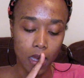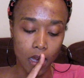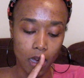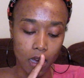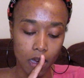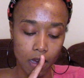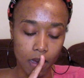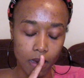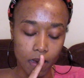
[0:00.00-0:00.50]

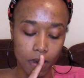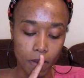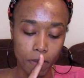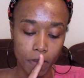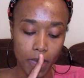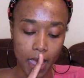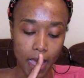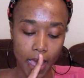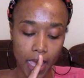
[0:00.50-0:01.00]

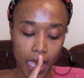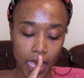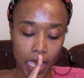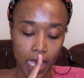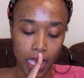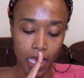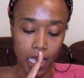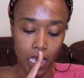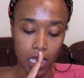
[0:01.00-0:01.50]

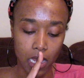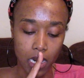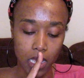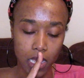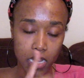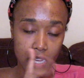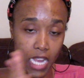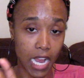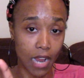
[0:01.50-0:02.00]
and
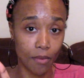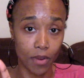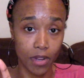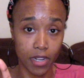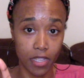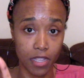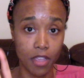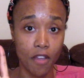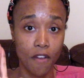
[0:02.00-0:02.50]
got
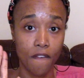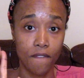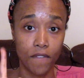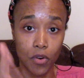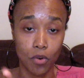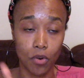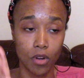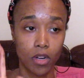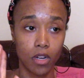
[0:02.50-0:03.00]
ready
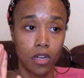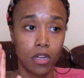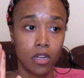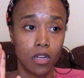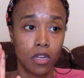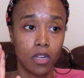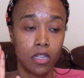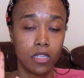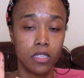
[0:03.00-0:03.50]
for
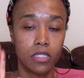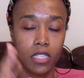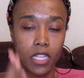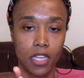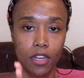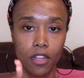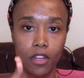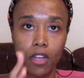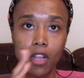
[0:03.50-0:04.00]

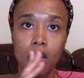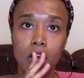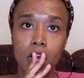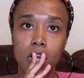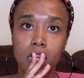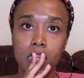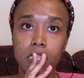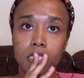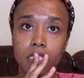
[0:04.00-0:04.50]
dinner.
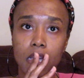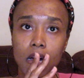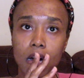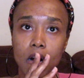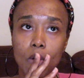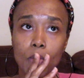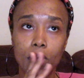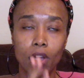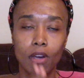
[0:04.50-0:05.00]

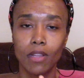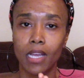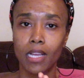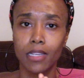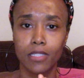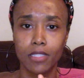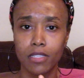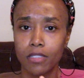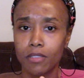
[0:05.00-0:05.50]
So we don't
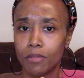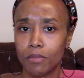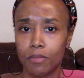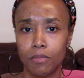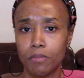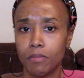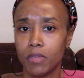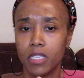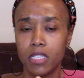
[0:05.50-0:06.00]
like to
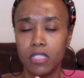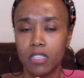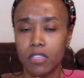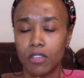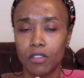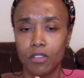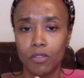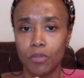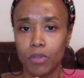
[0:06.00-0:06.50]
eat
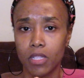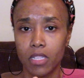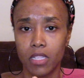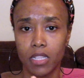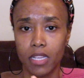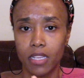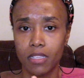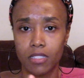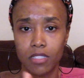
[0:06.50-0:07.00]
dinner really
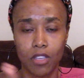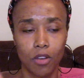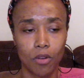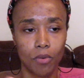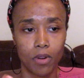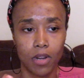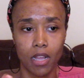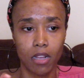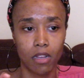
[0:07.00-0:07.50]
late, so
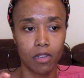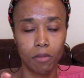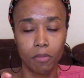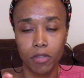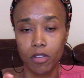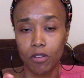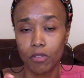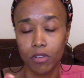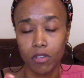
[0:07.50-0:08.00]
we're not going to
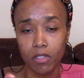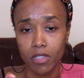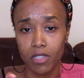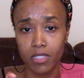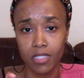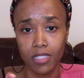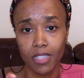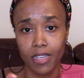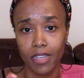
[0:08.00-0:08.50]
be going to
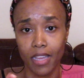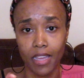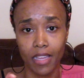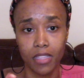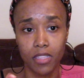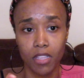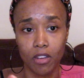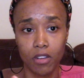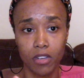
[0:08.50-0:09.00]
lunch at like
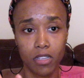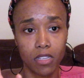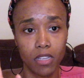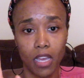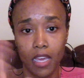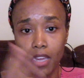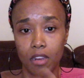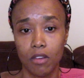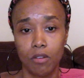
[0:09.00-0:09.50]
8:30.
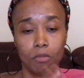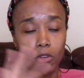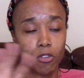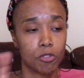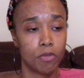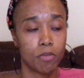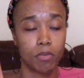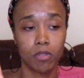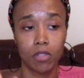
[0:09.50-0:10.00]
I know
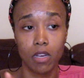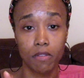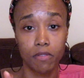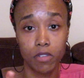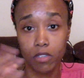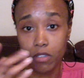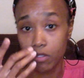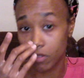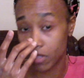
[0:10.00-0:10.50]
most people love
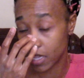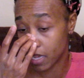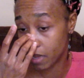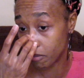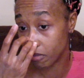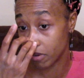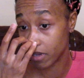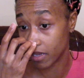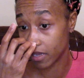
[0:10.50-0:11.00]
to do
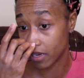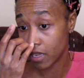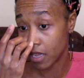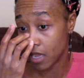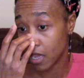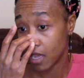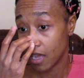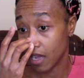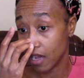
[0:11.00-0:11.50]
that, but
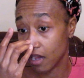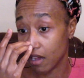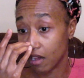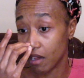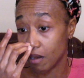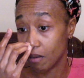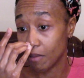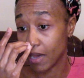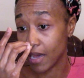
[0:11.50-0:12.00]

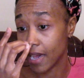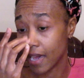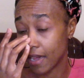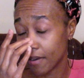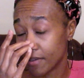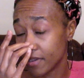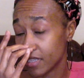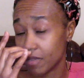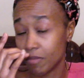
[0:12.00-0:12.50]
I
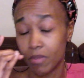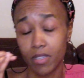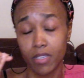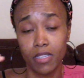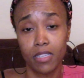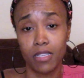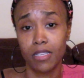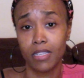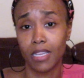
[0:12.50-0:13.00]
don't need to be
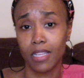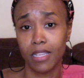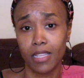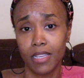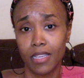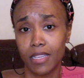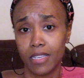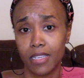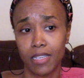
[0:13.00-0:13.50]
eating that
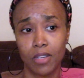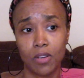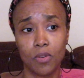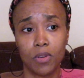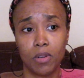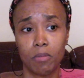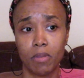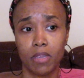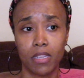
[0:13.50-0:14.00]
late and then
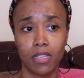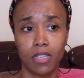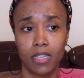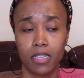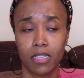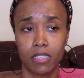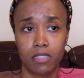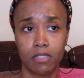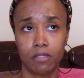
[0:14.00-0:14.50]
going to bed at like